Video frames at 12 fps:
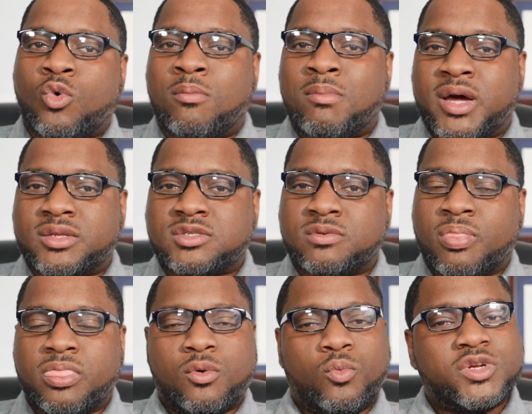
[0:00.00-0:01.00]
or months,
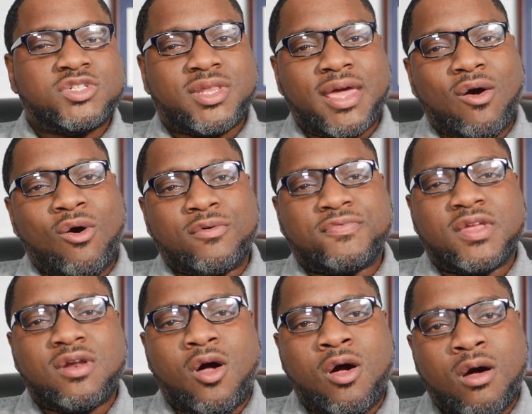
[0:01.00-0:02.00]
which they
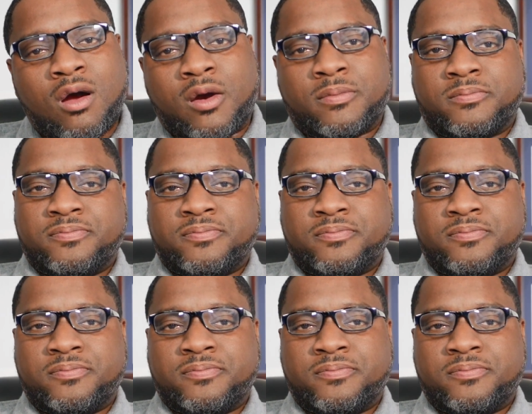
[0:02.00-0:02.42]
often are.